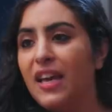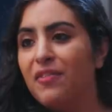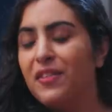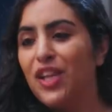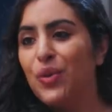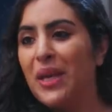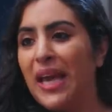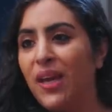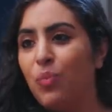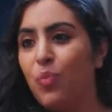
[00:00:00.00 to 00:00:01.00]
If the
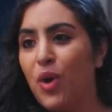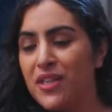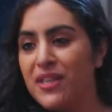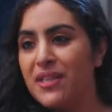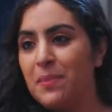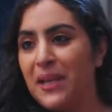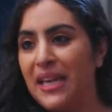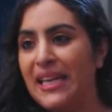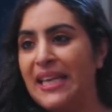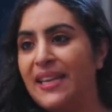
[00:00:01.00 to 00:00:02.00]
UK was to be
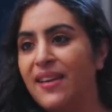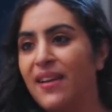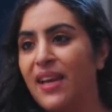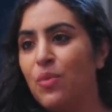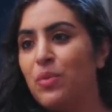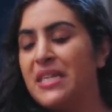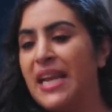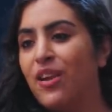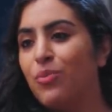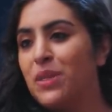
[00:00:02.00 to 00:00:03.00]
a leader, it would
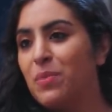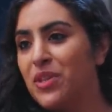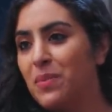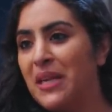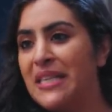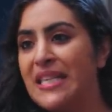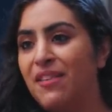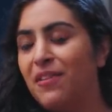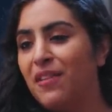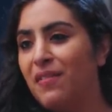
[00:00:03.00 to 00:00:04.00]
take responsibility
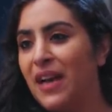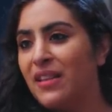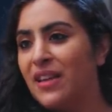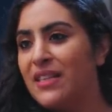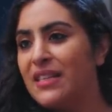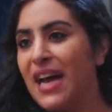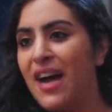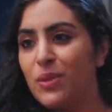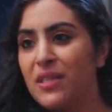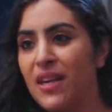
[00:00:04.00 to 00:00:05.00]
for the fact that its
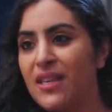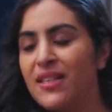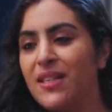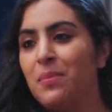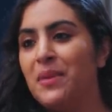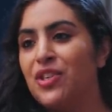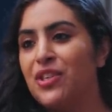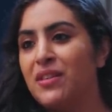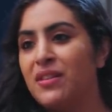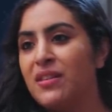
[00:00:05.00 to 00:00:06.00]
outsized
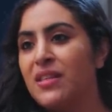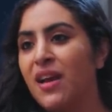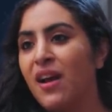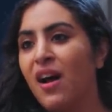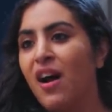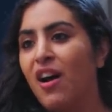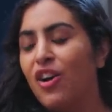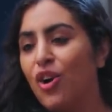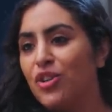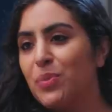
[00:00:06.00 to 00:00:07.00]
emissions are
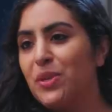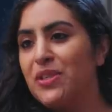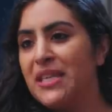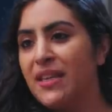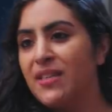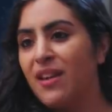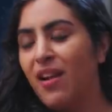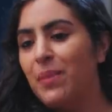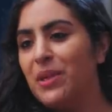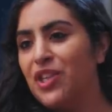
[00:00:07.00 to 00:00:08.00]
contributing to
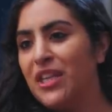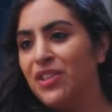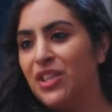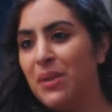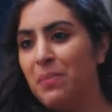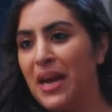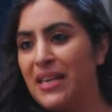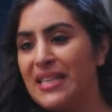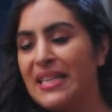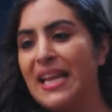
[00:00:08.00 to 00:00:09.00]
climate change
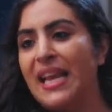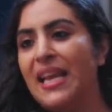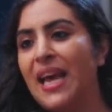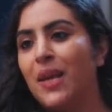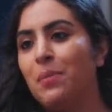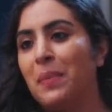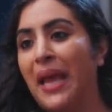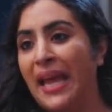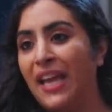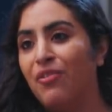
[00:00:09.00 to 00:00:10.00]
impacts today and
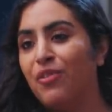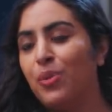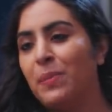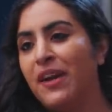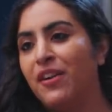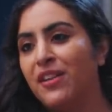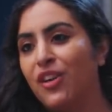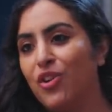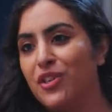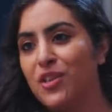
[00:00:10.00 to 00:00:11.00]
pay for repairing the
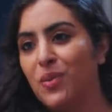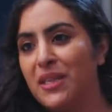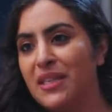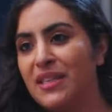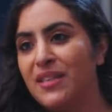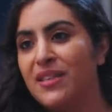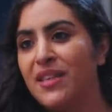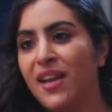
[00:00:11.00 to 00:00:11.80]
consequences.